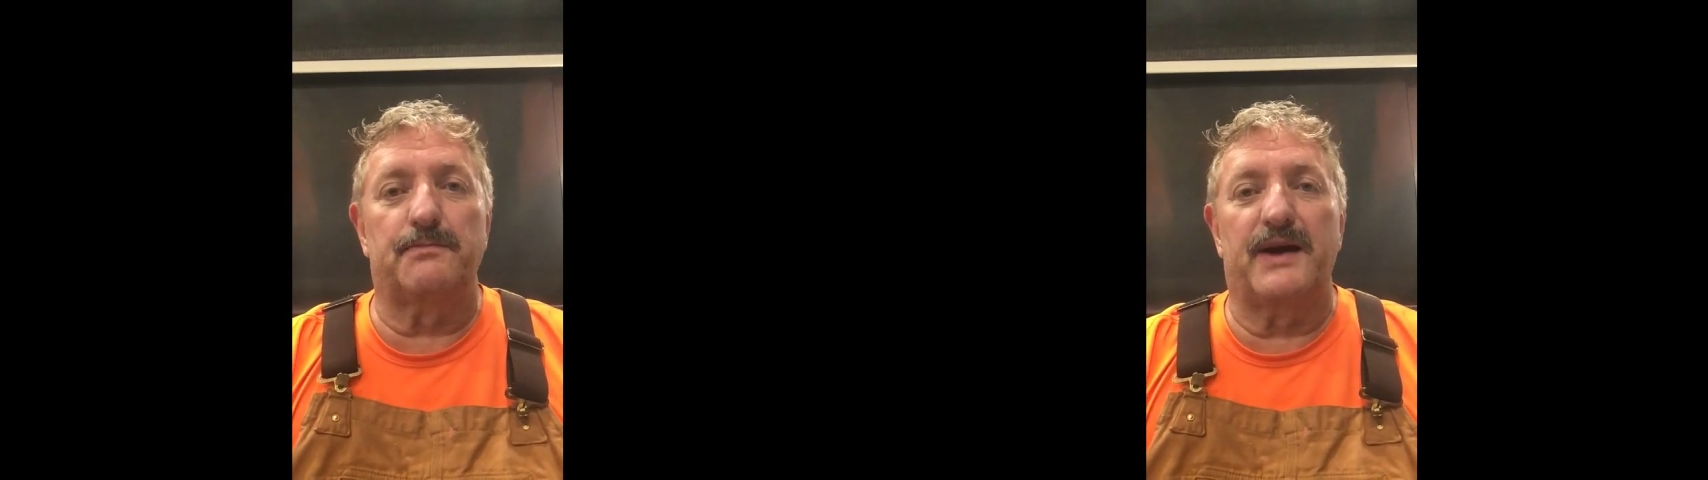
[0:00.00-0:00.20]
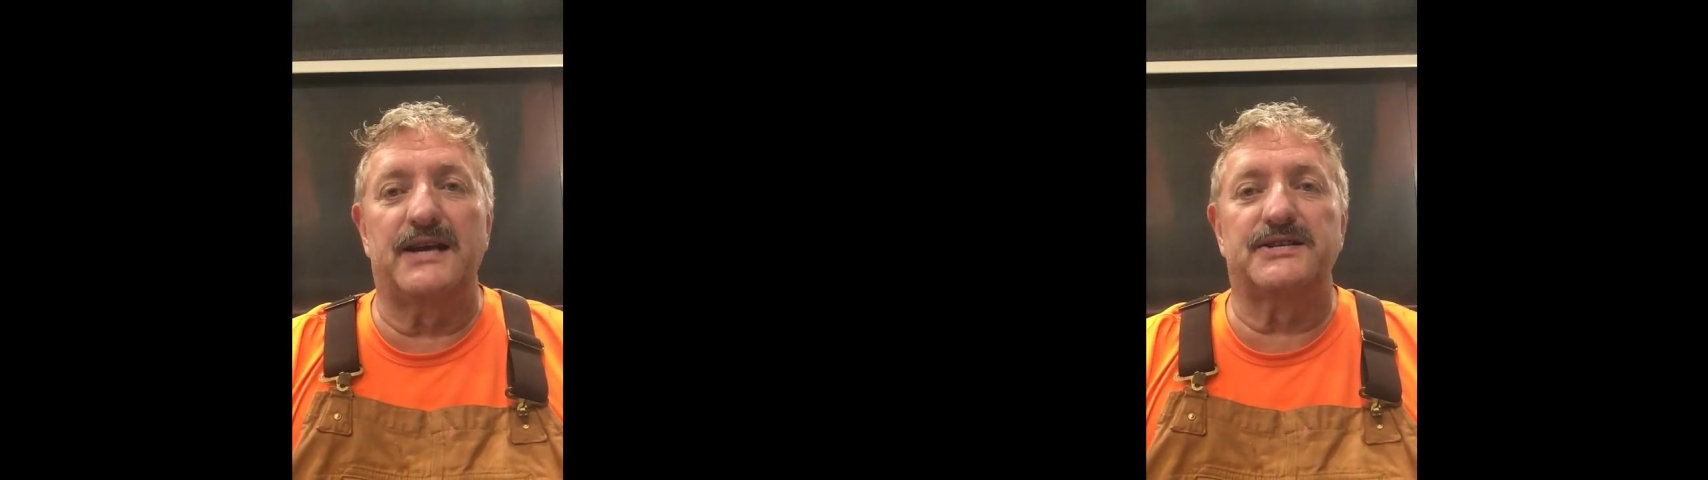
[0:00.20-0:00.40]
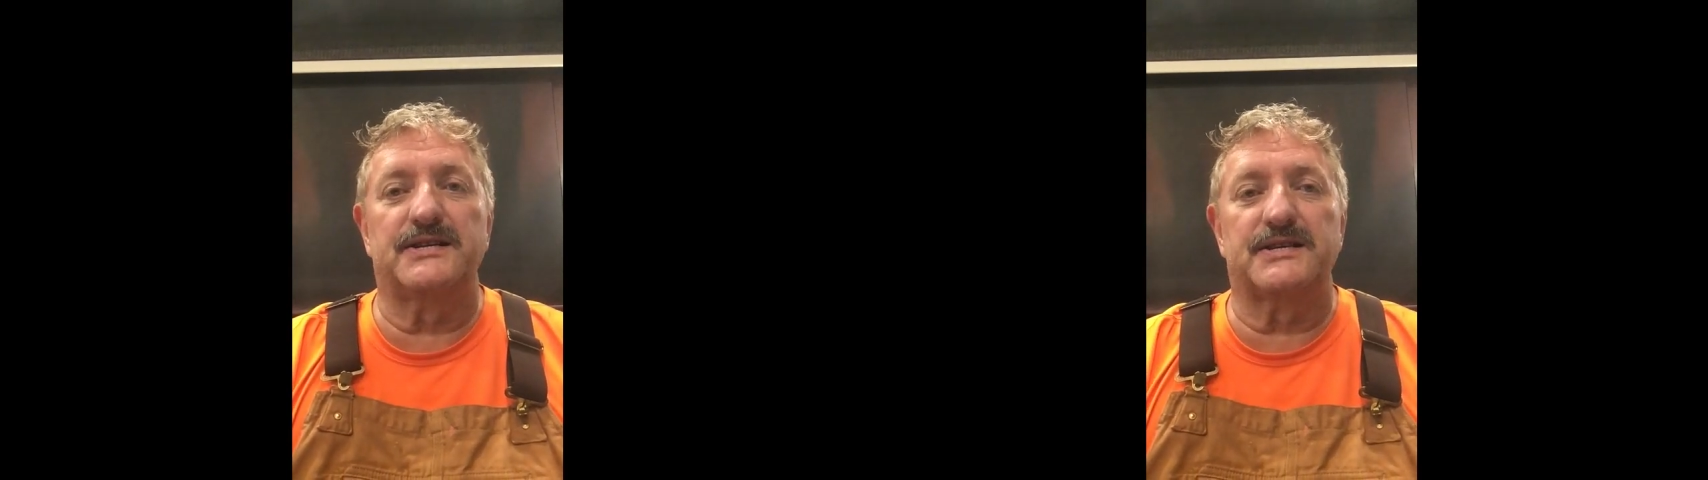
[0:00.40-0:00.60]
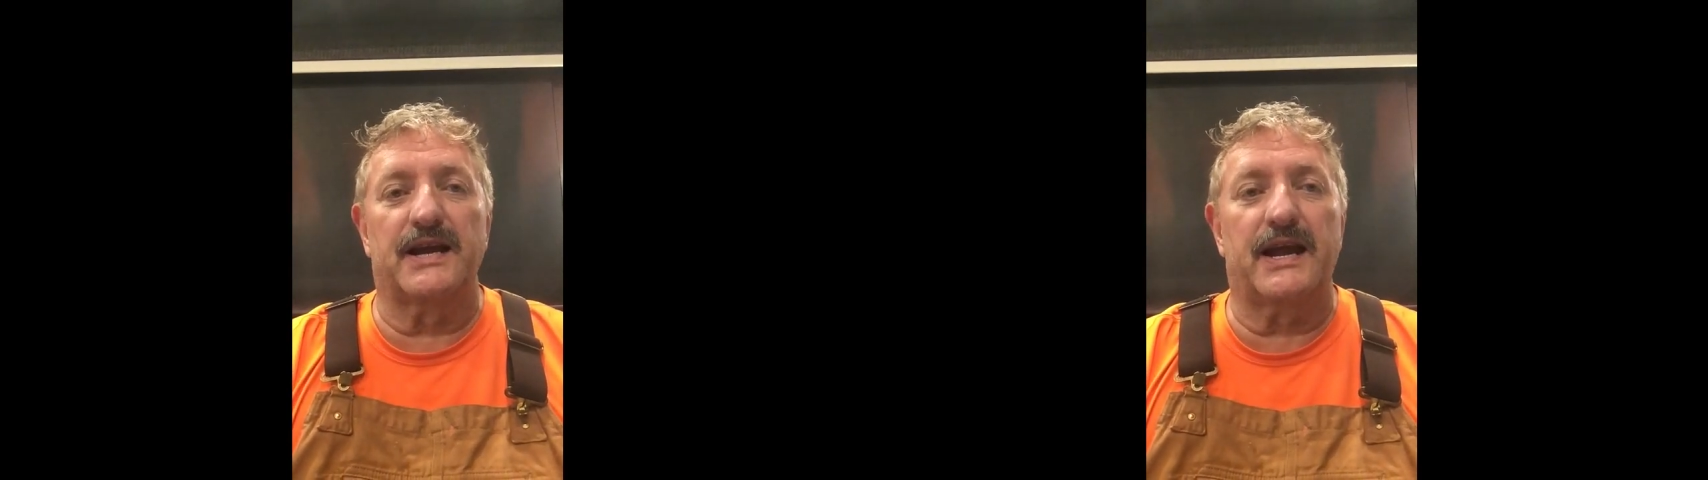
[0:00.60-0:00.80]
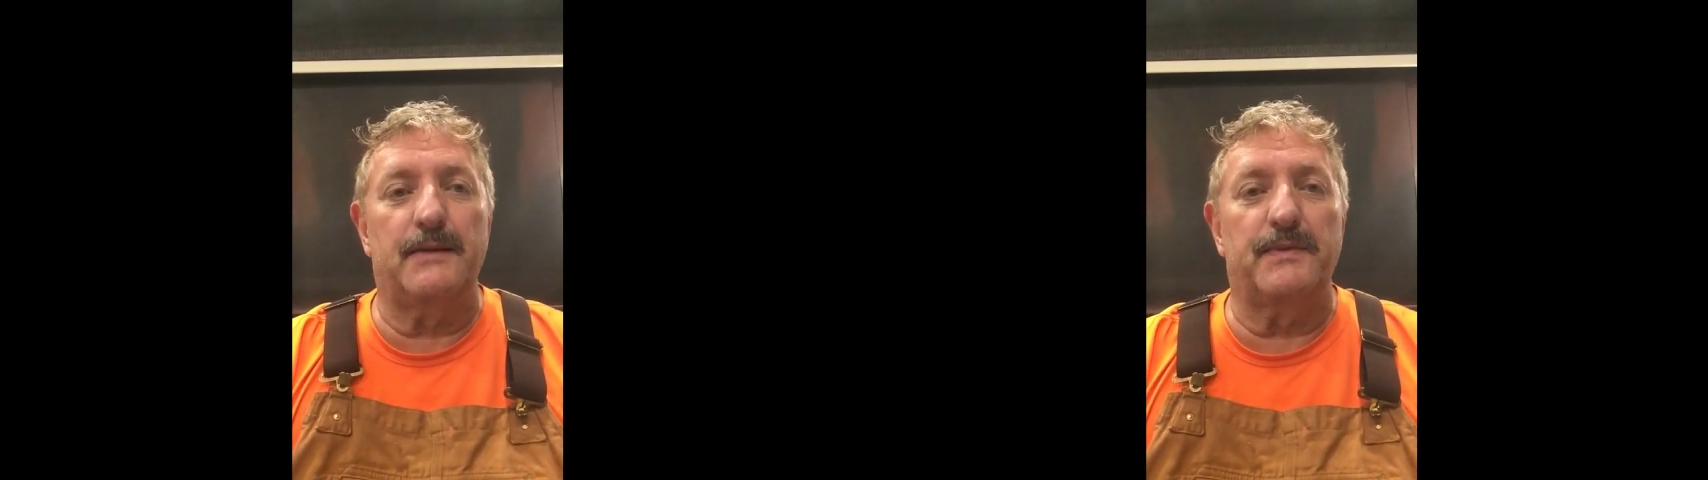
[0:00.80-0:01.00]
patience,
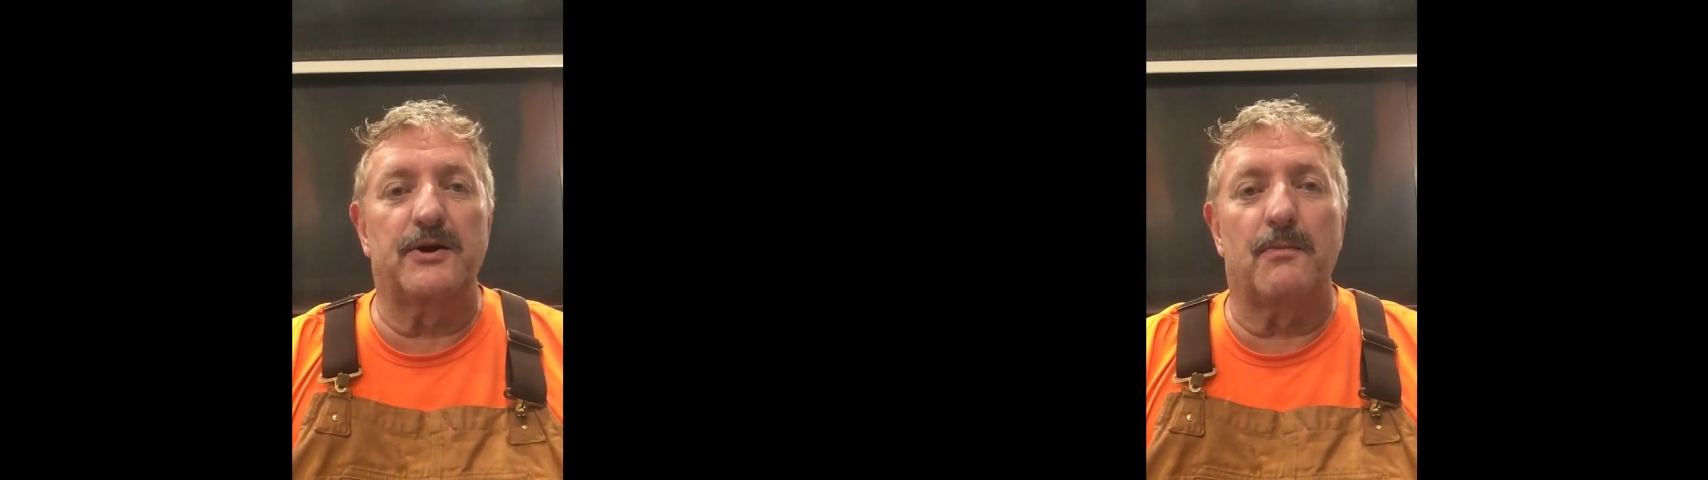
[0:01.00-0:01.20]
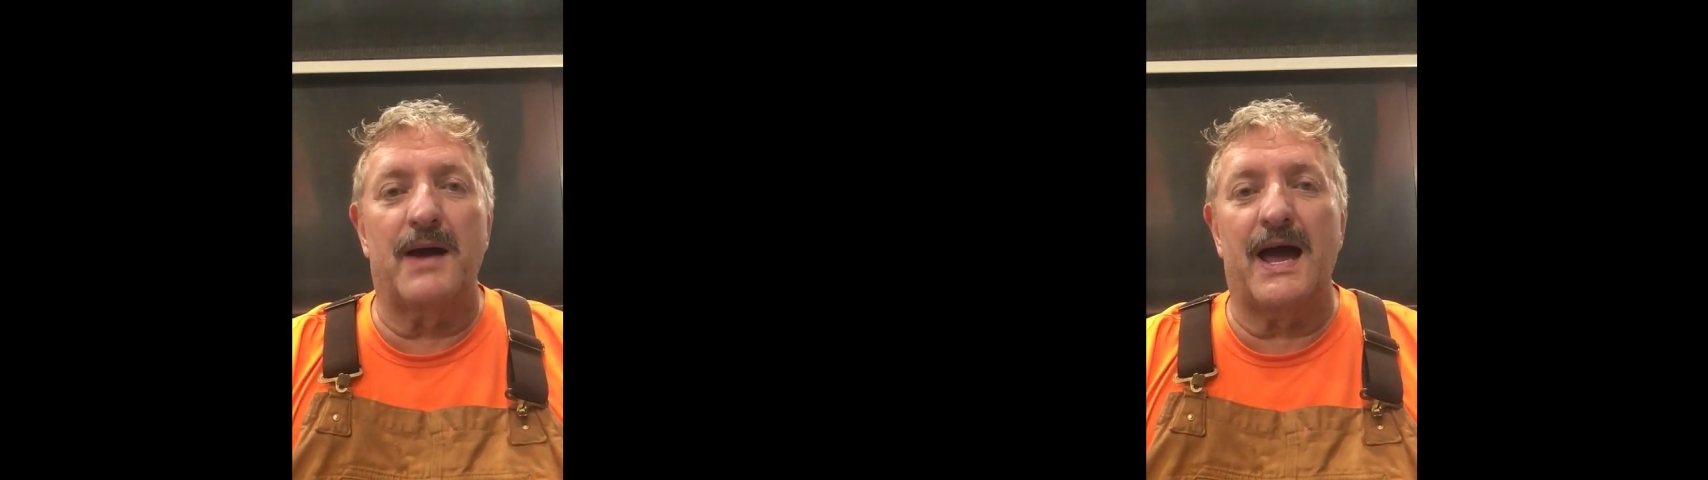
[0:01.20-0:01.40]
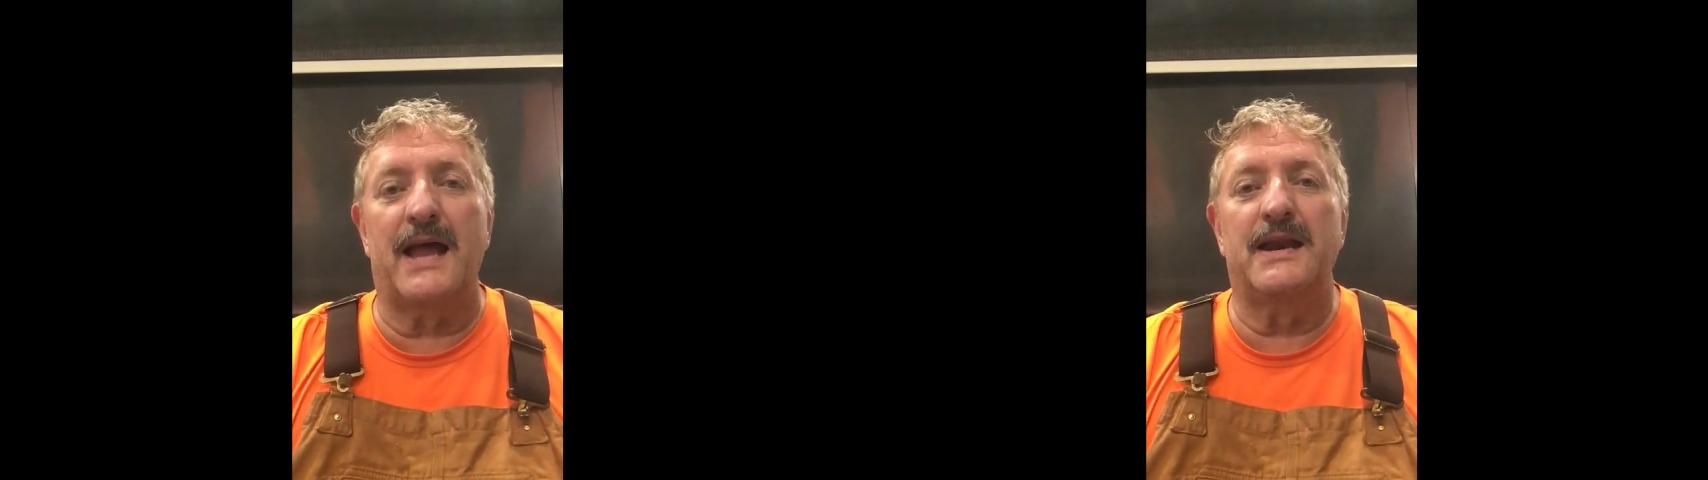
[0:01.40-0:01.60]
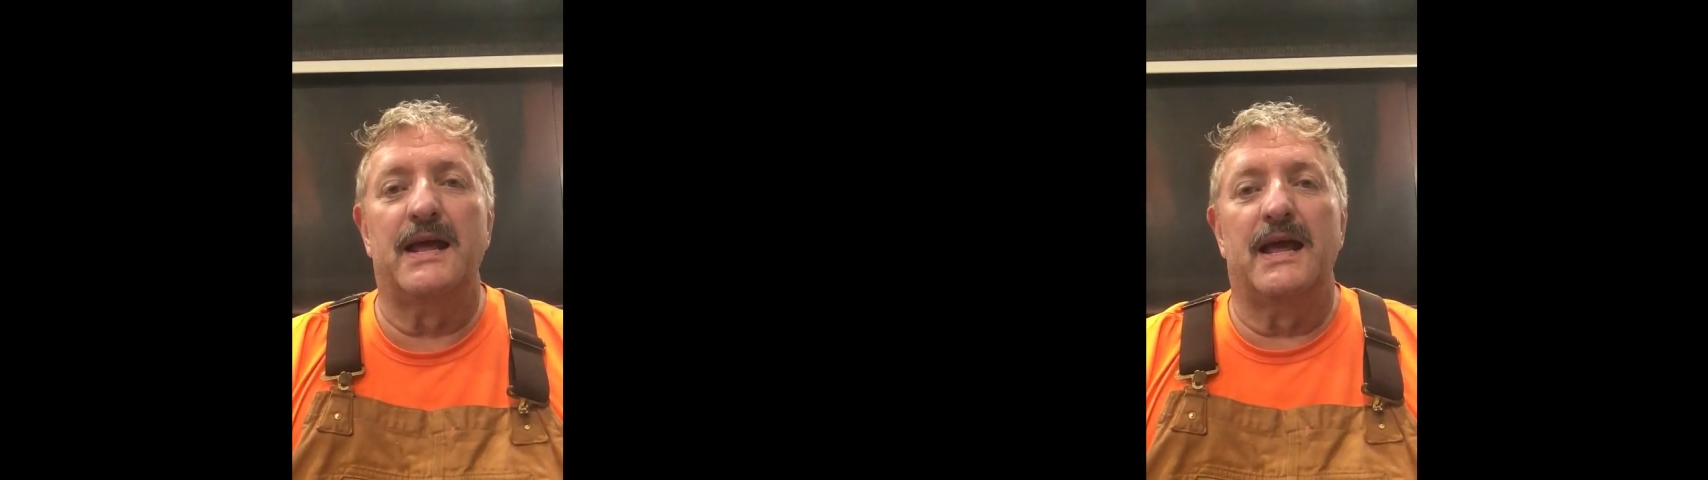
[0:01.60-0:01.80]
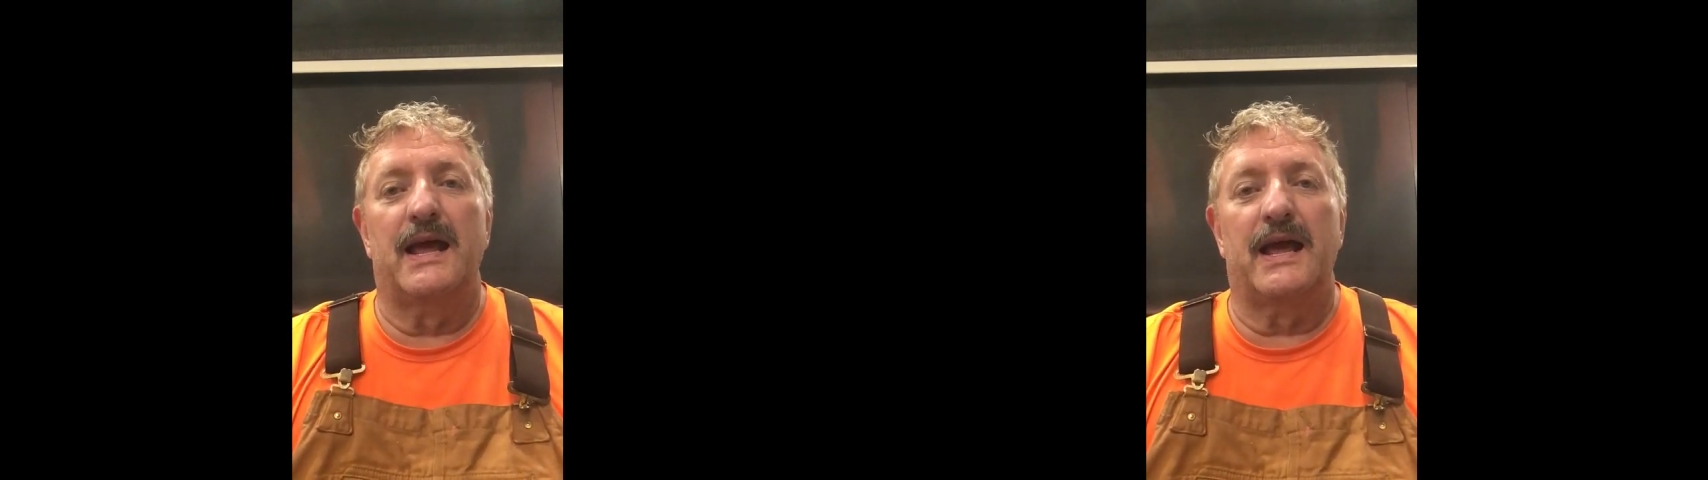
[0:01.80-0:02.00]
and keeping your mind
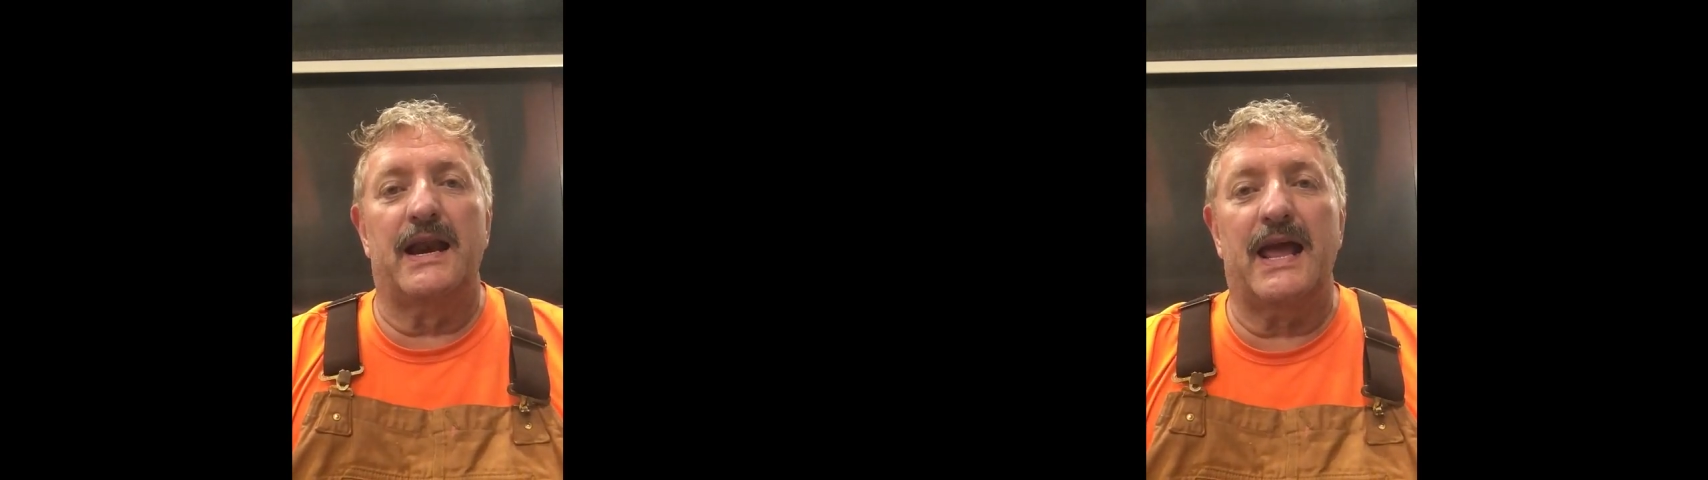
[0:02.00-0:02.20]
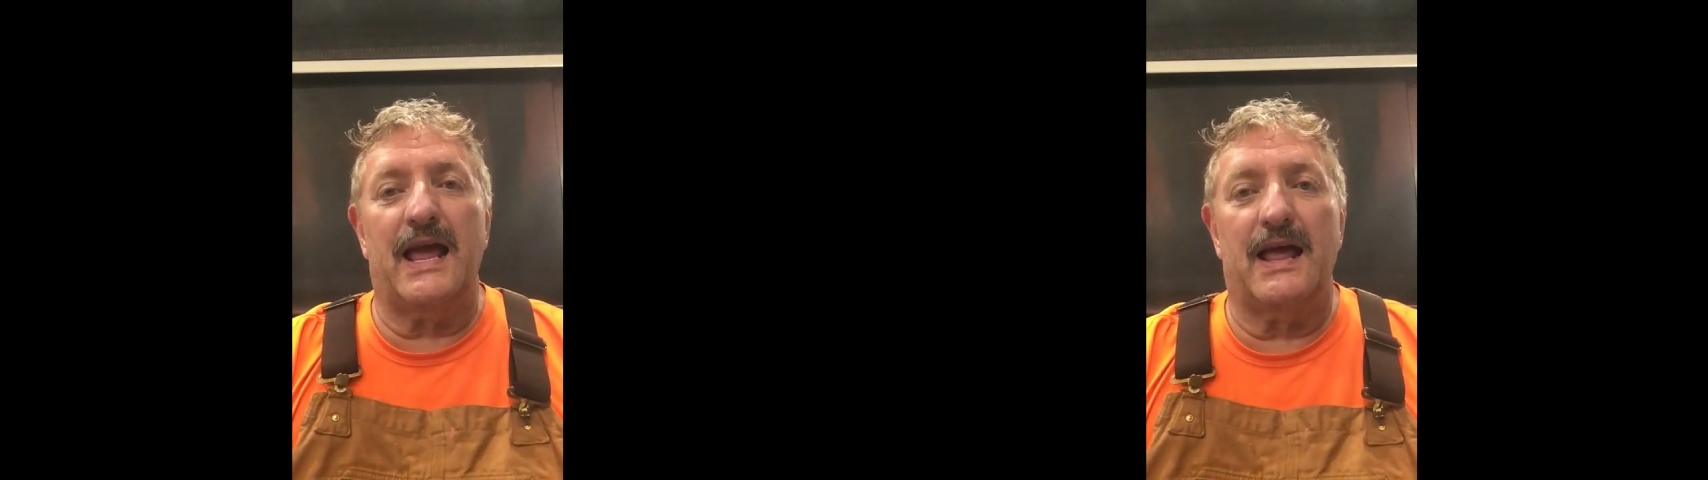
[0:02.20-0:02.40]
and